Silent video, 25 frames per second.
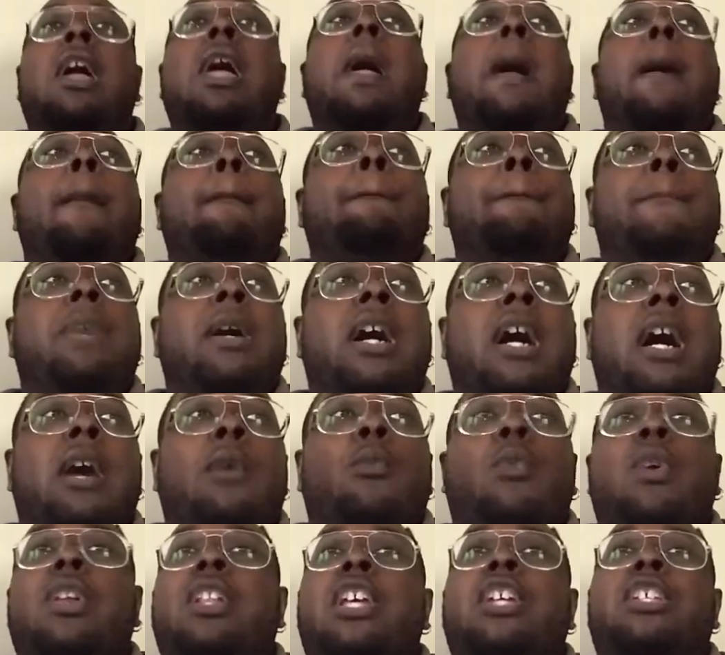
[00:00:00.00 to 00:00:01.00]
But
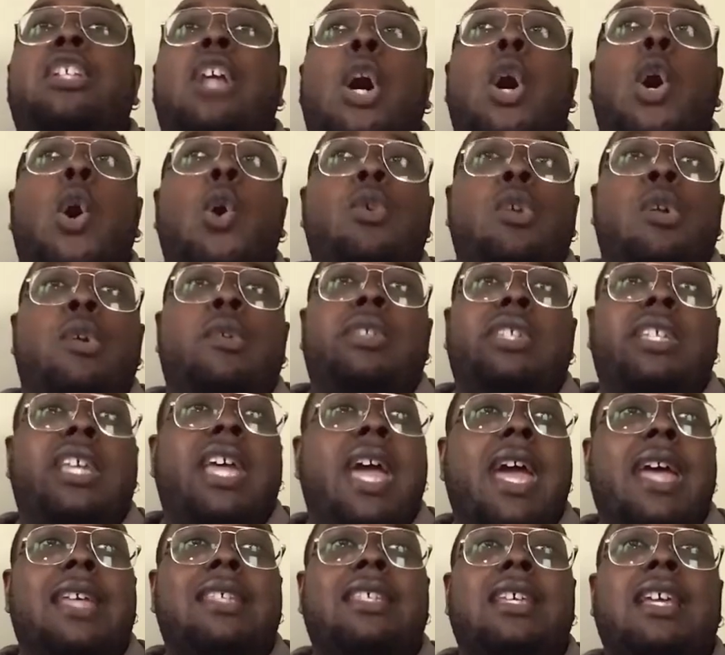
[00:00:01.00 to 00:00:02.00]
when there's a whole new
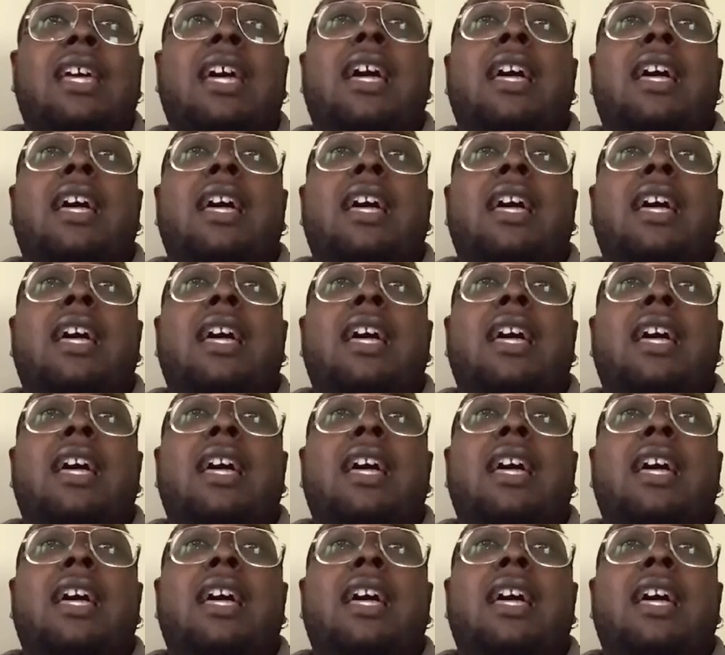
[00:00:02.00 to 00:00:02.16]
test,